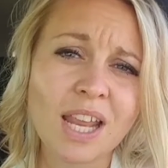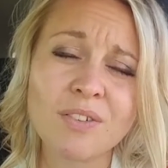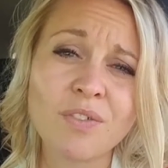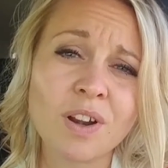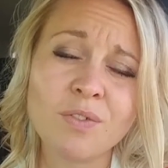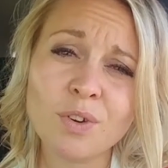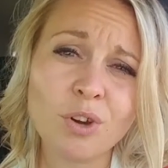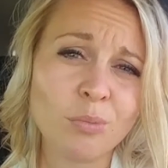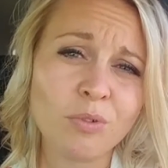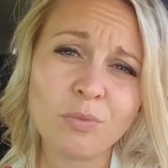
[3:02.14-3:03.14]
in front of a
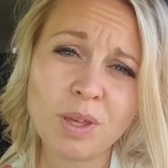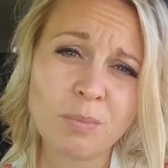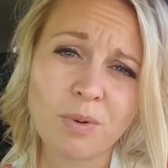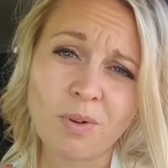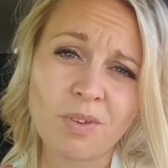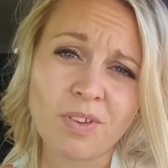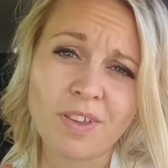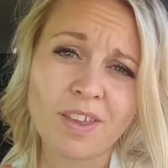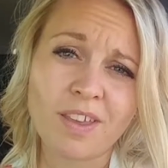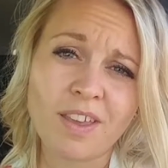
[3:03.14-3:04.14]
group of people.
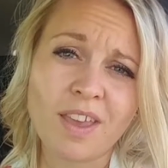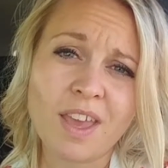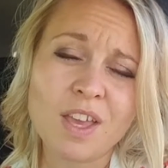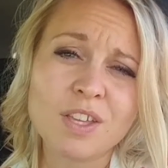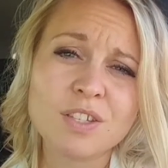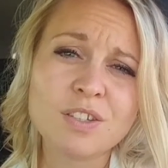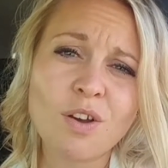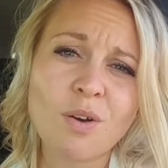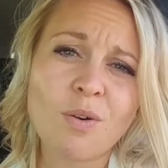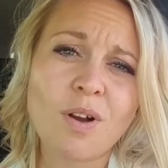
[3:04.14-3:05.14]

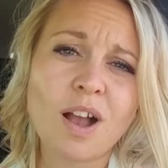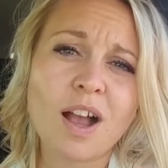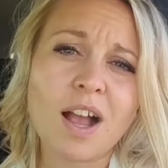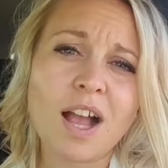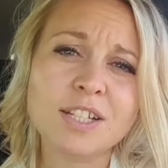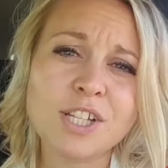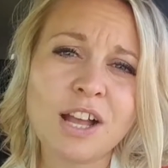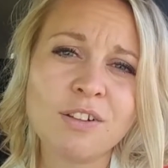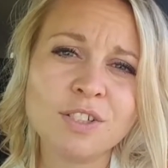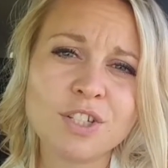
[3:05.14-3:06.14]
So I
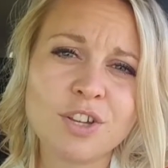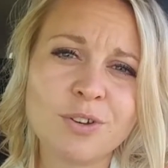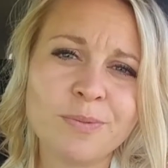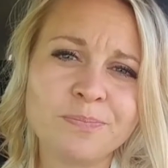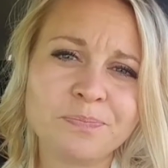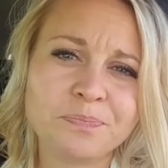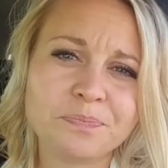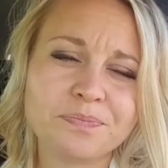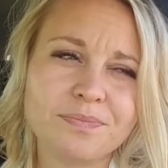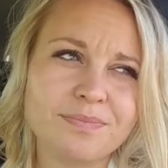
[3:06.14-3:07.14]
challenge you,
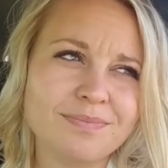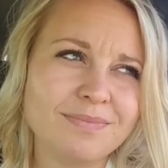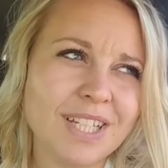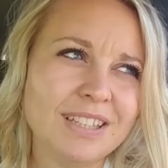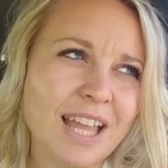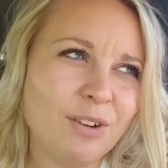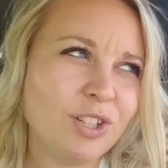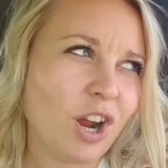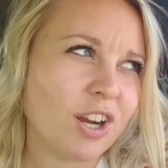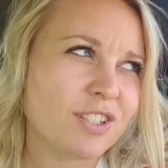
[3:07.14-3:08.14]
loud
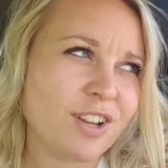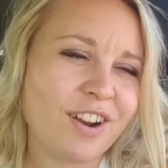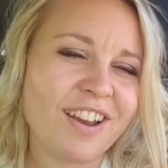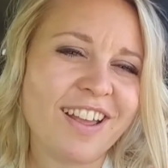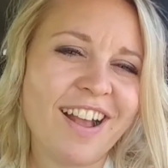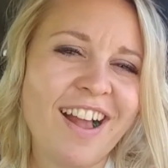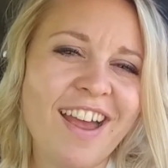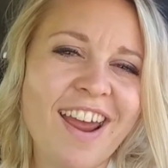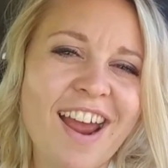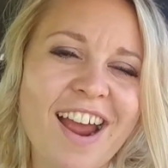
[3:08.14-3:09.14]
car, sorry.
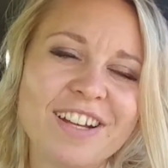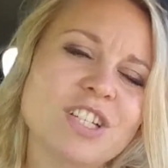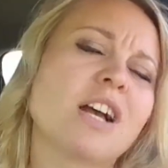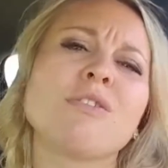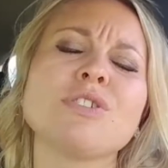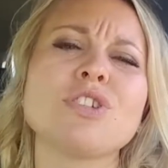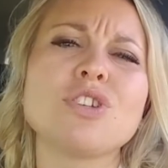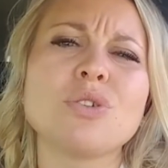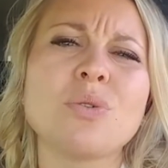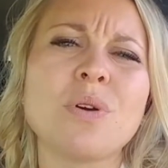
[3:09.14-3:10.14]
I challenge
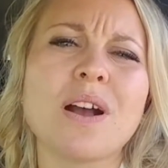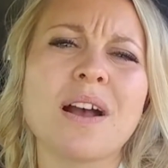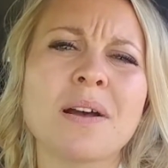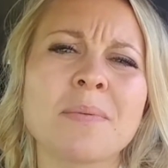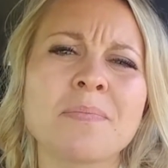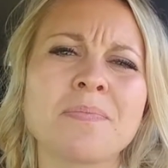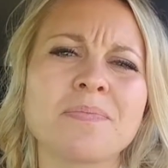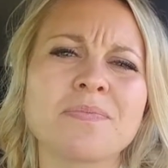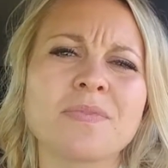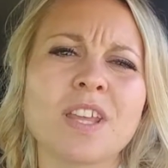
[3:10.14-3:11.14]
you
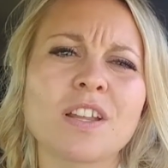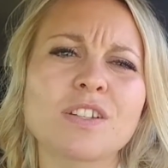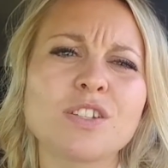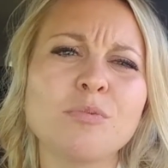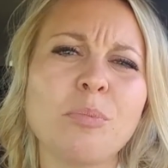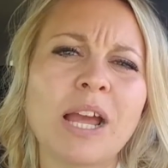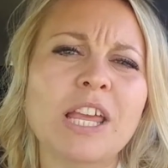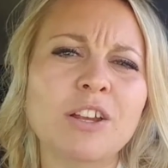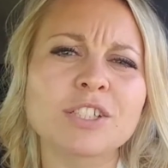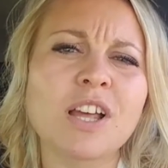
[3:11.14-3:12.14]
to
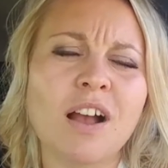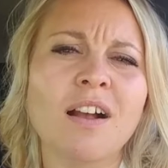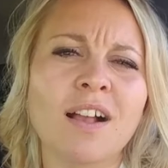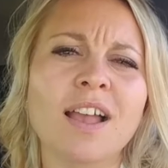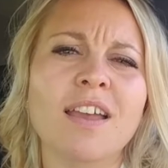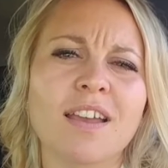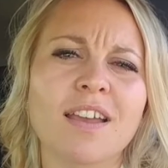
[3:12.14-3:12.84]
bite your tongue